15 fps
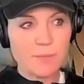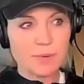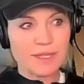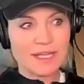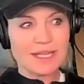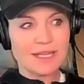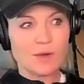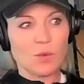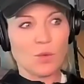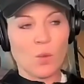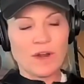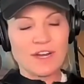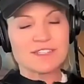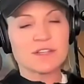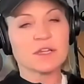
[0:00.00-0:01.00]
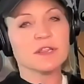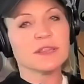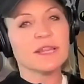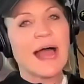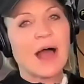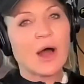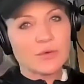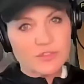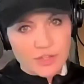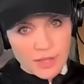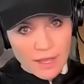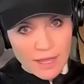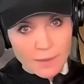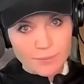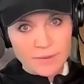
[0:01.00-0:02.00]
But when it's allowed
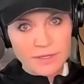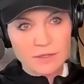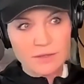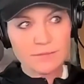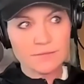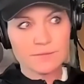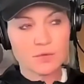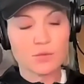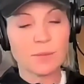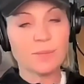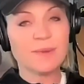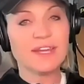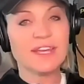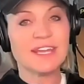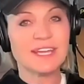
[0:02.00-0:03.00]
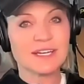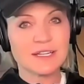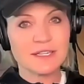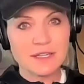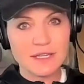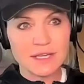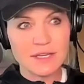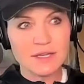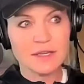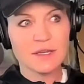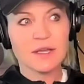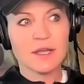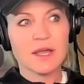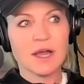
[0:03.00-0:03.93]
to happen repeatedly,